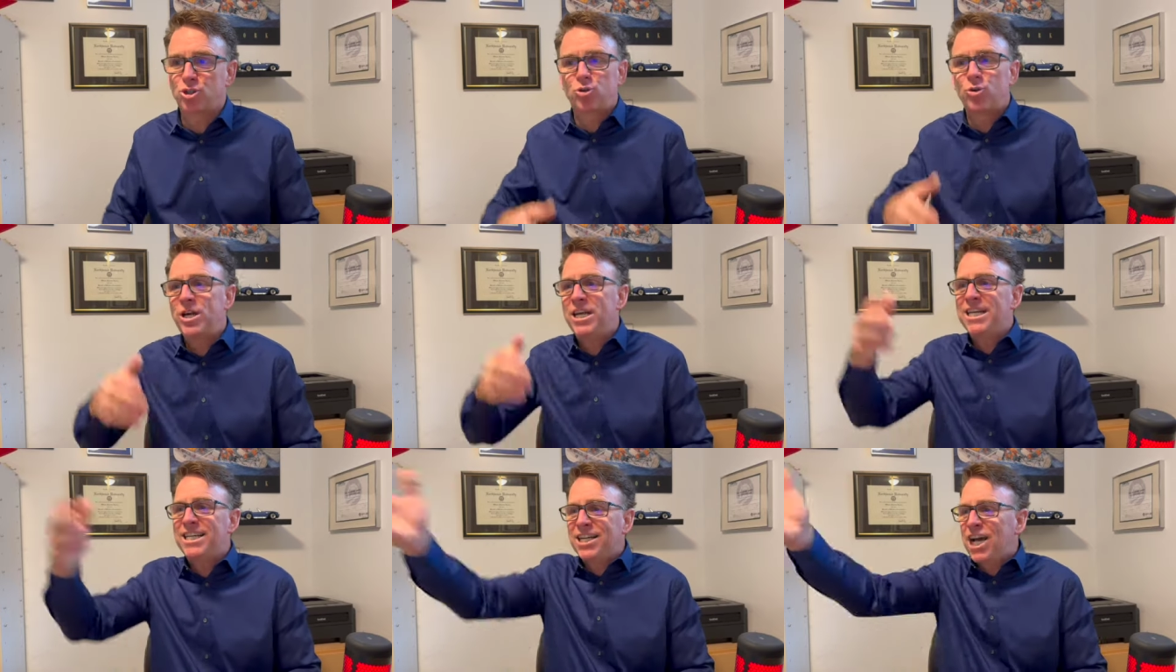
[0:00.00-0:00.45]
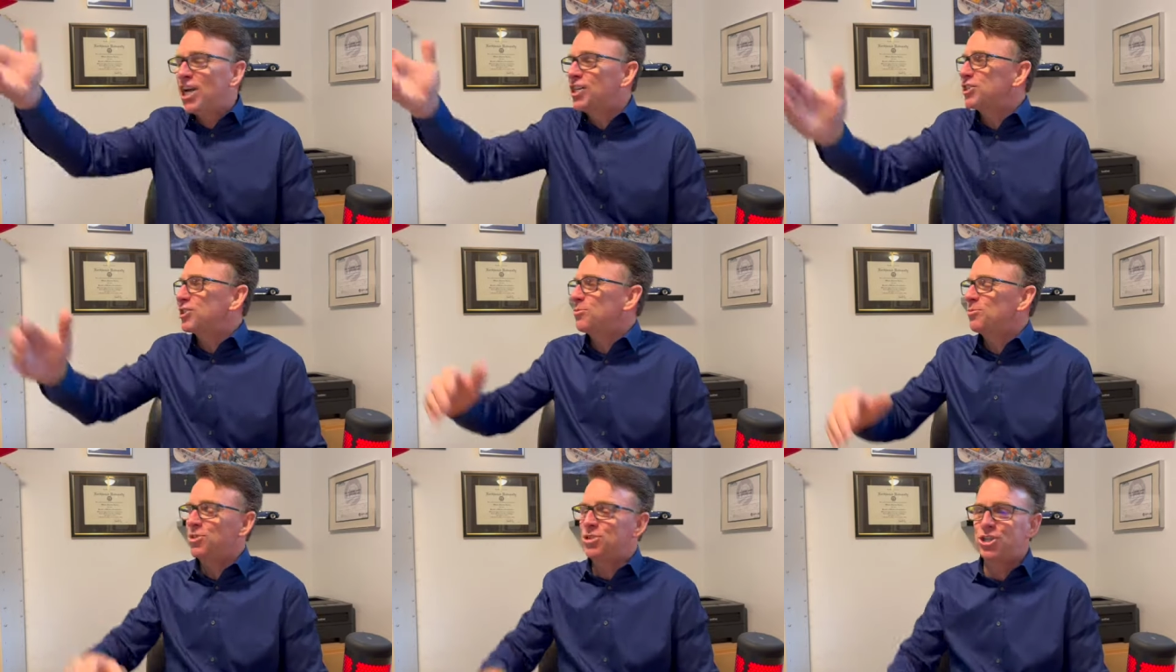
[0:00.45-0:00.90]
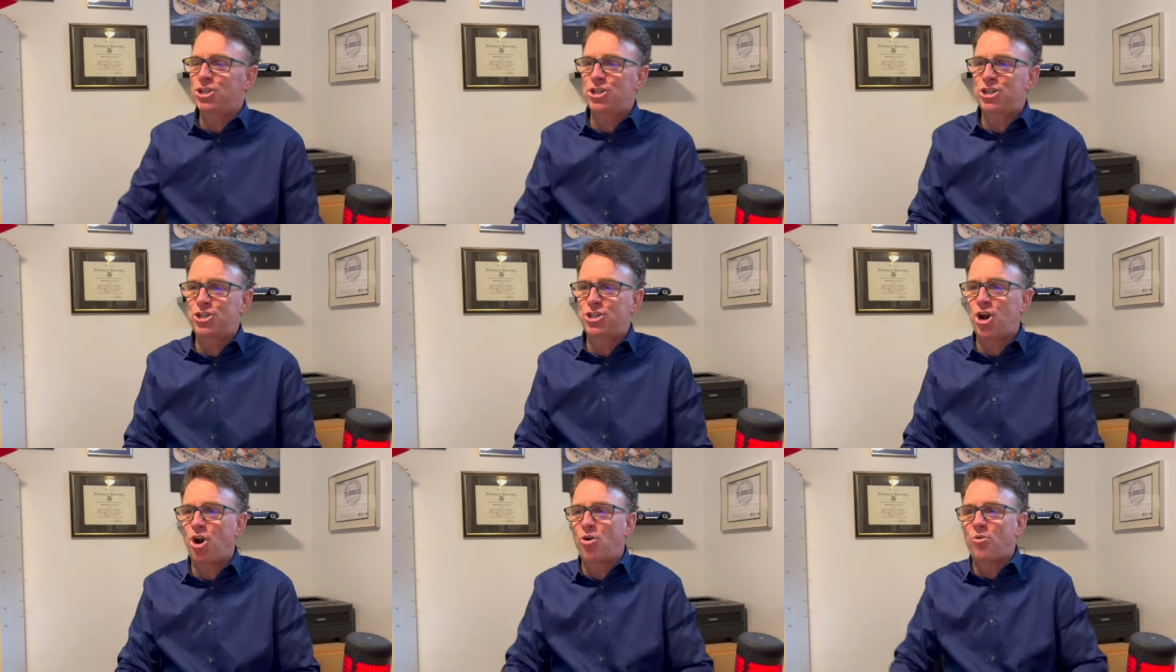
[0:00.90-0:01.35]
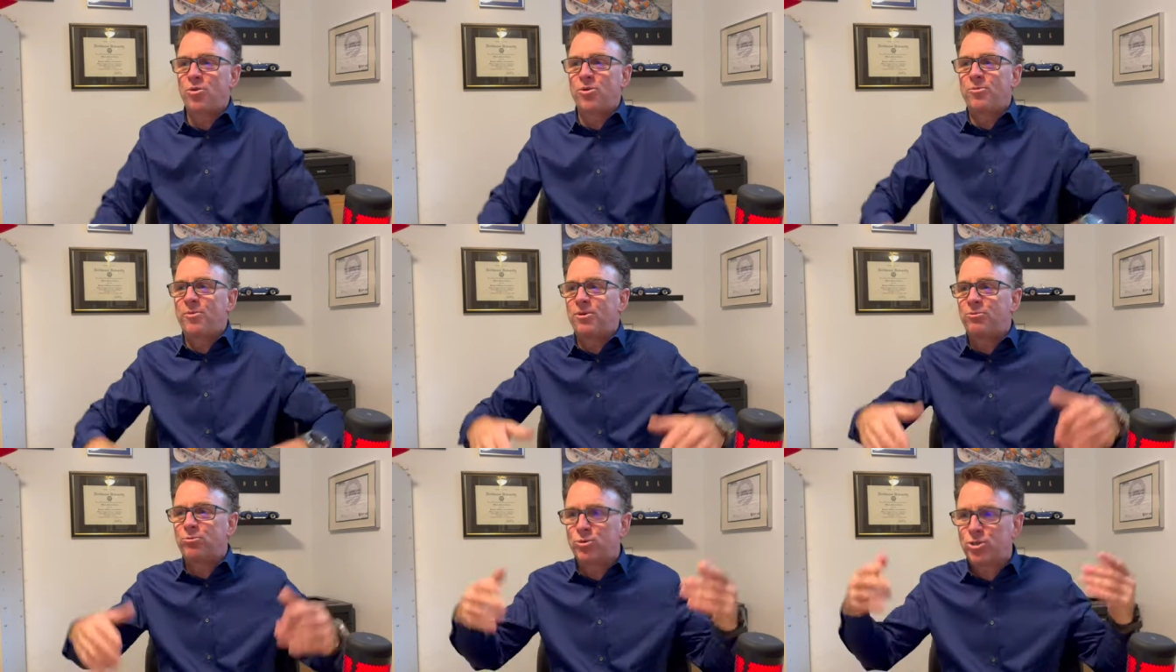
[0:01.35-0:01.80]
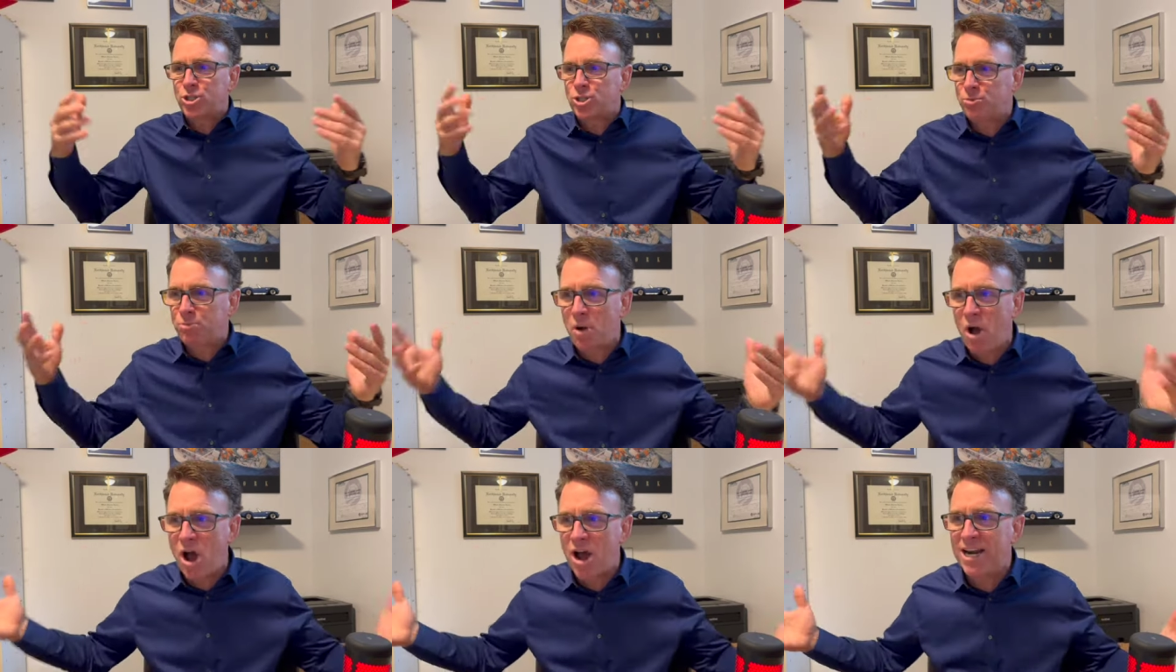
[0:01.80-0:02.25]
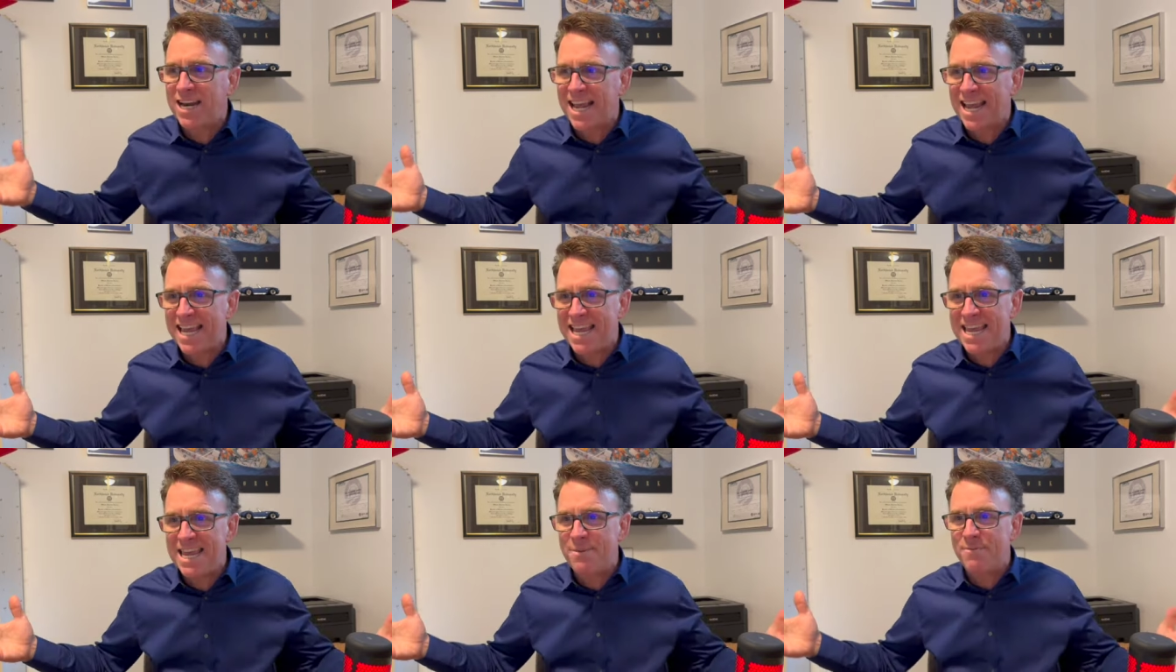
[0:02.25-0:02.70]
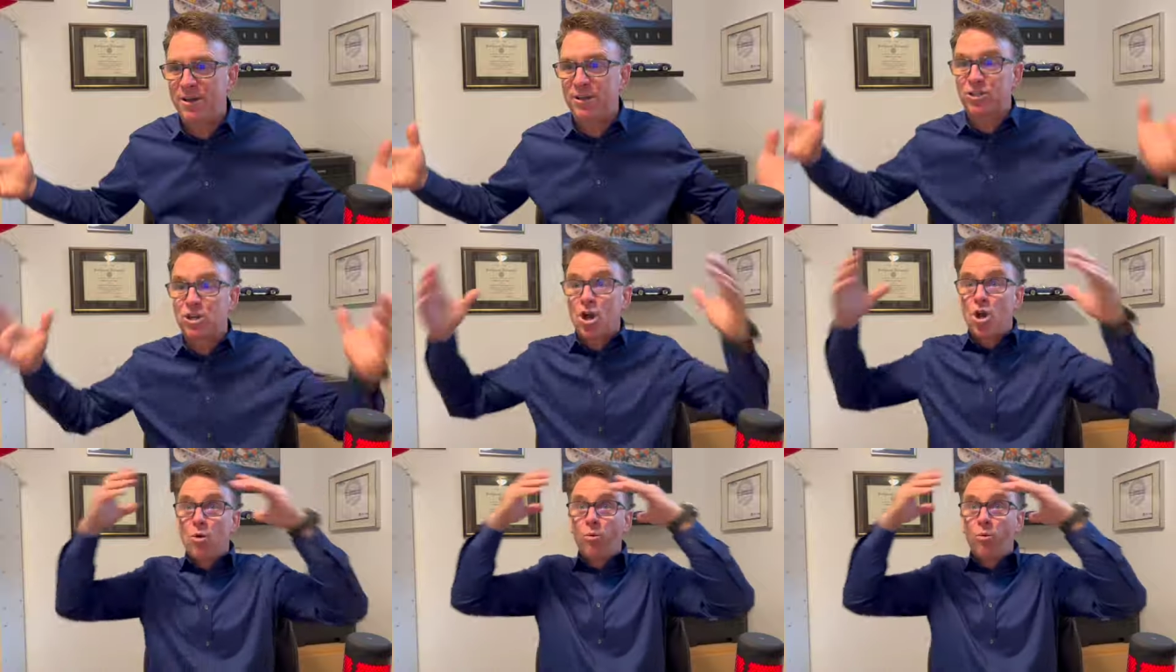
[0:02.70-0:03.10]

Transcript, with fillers: greet customers in the showroom, and respond to emails